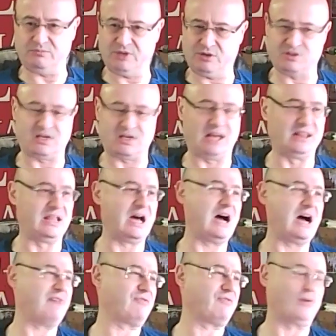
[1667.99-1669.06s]
because I
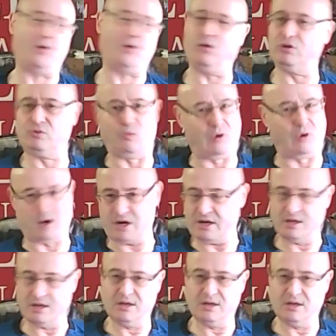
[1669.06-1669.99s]
love cold water.